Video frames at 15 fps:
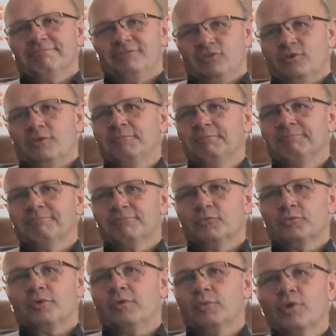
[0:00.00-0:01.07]
So,
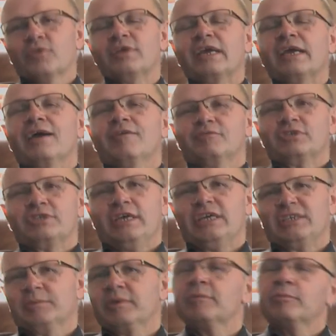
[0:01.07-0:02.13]
worthy
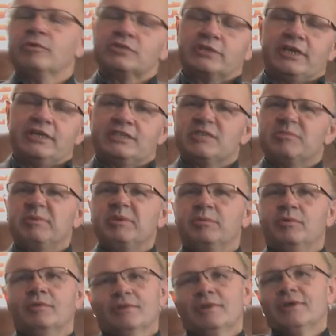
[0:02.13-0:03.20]
conversation, but in most cases
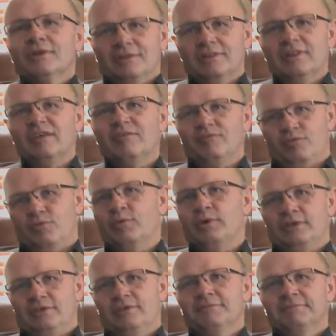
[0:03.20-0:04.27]
people live through
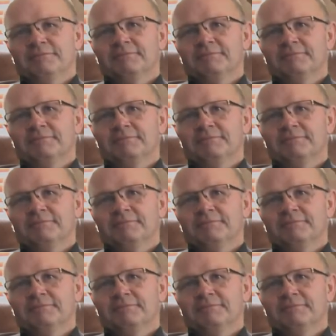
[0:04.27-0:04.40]
it.